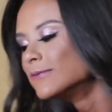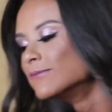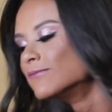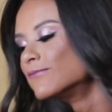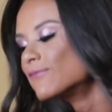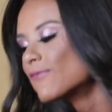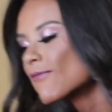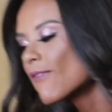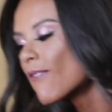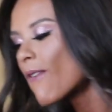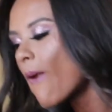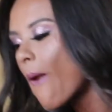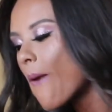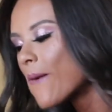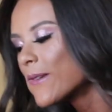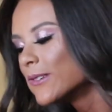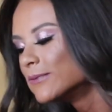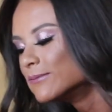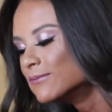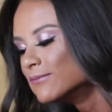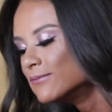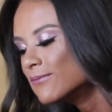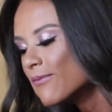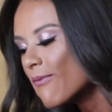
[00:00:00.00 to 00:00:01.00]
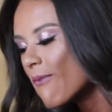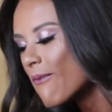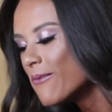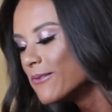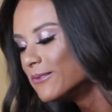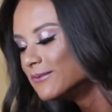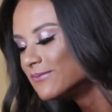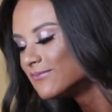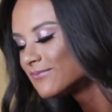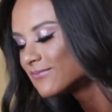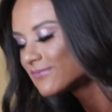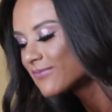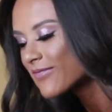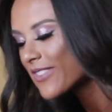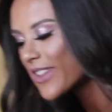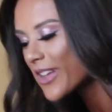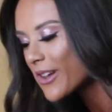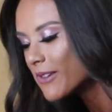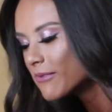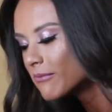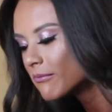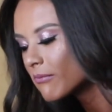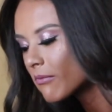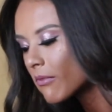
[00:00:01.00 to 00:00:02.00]
I know you didn't know I was filming
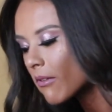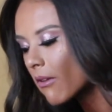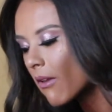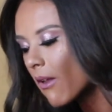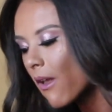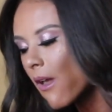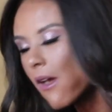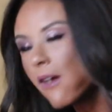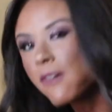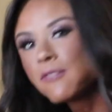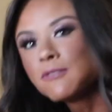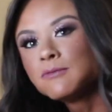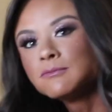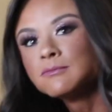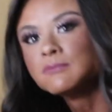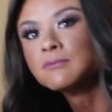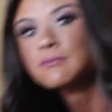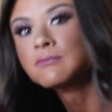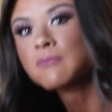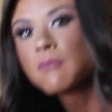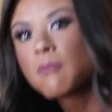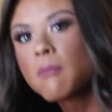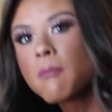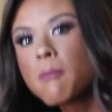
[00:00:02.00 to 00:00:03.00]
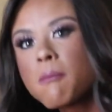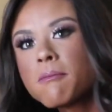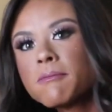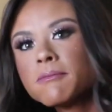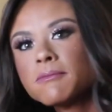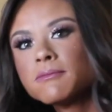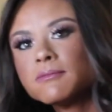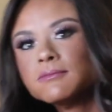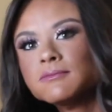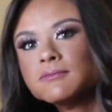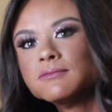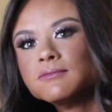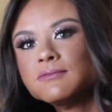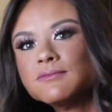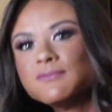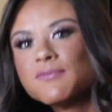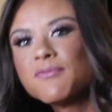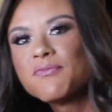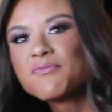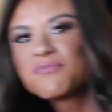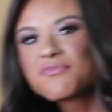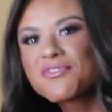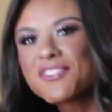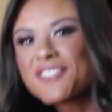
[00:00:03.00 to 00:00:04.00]
you, but that was really good. That was quite
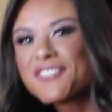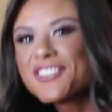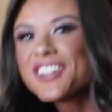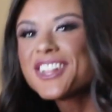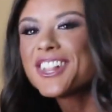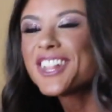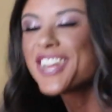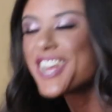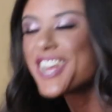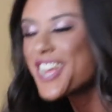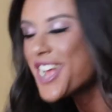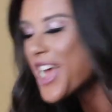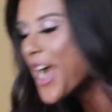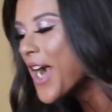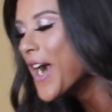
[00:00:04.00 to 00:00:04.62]
inspirational. Really?